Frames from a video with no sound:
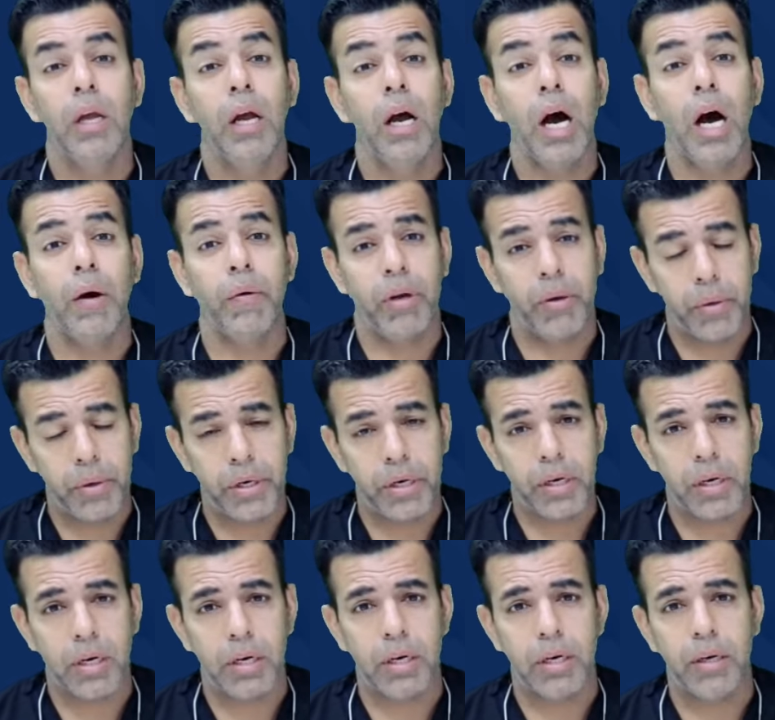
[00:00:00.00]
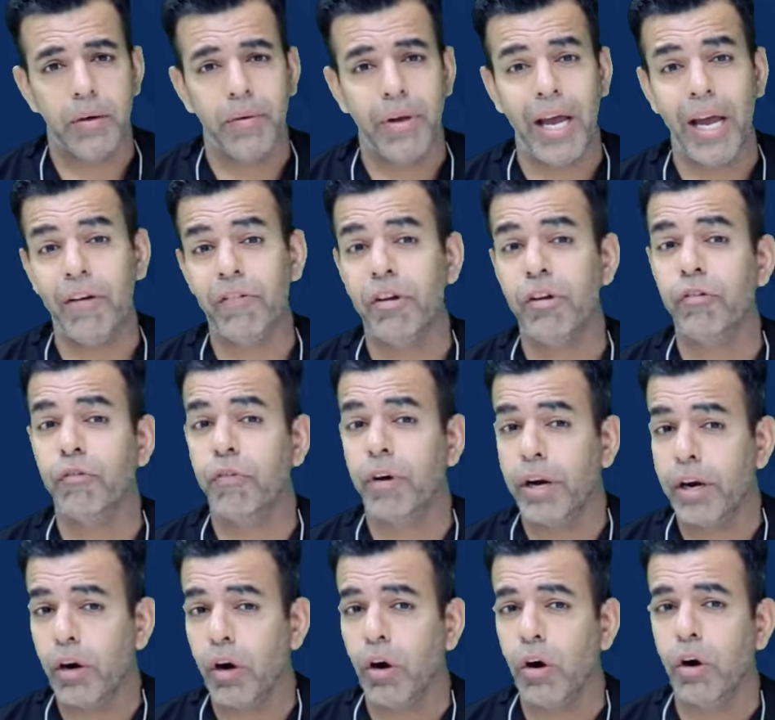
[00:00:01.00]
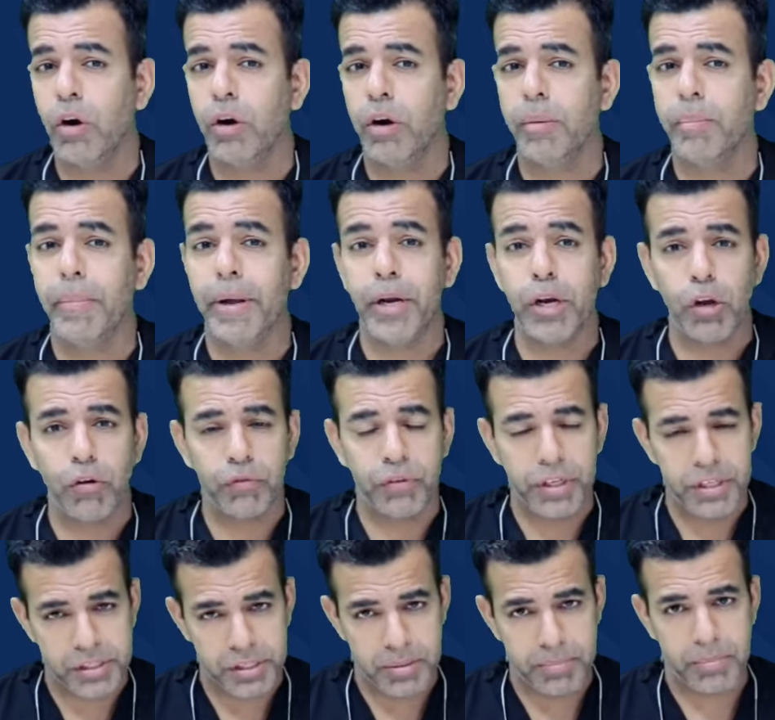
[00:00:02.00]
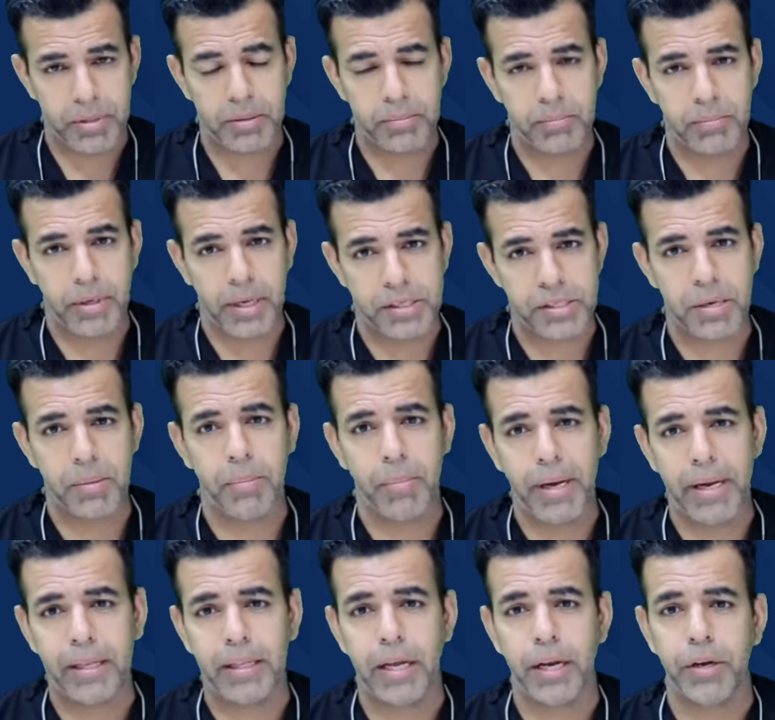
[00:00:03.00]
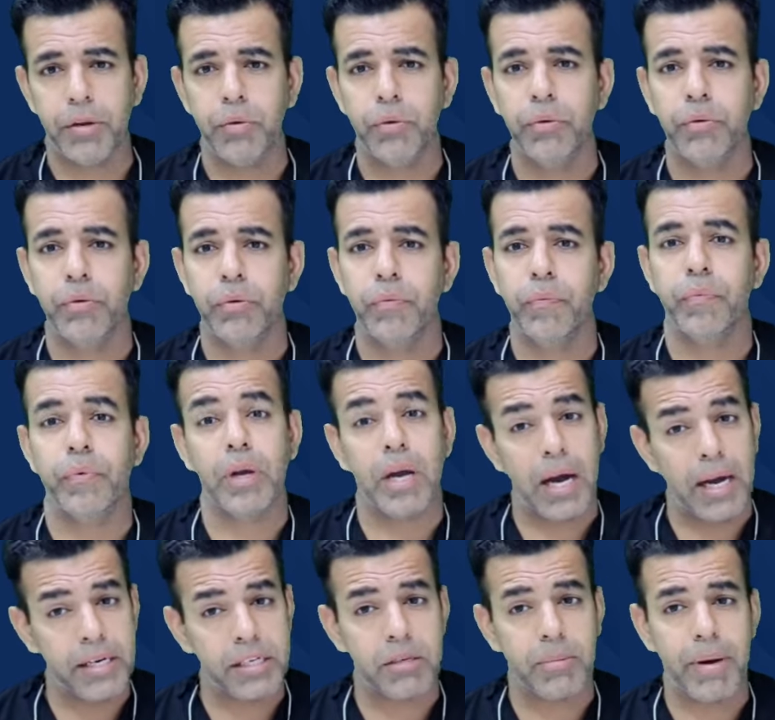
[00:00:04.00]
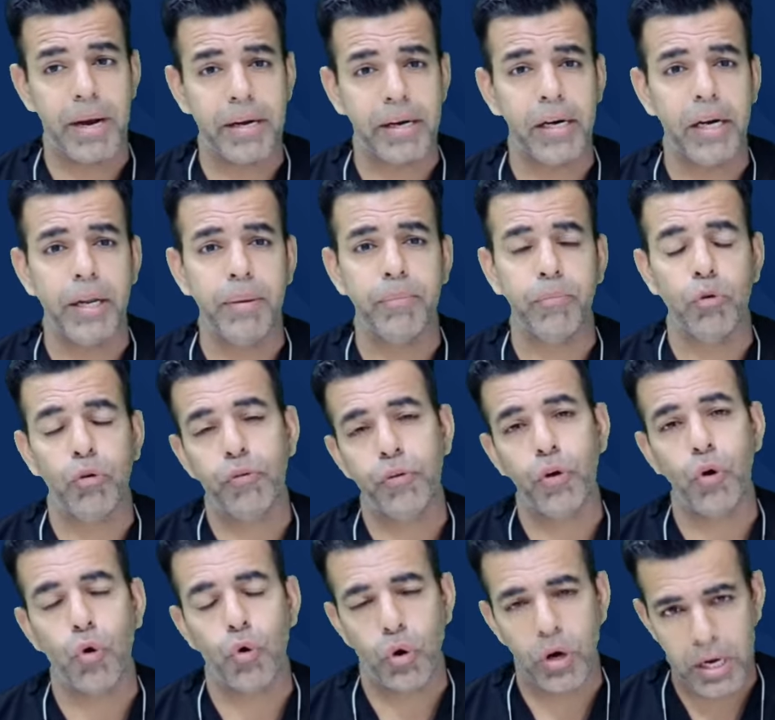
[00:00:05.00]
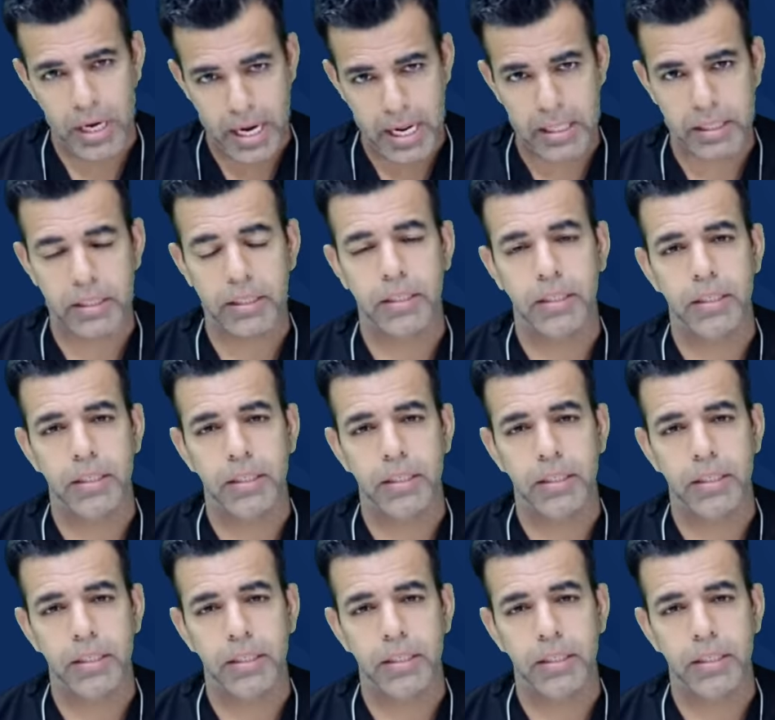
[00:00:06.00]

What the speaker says: However, having one or many of these symptoms doesn't mean that you can't dramatically improve your oral health.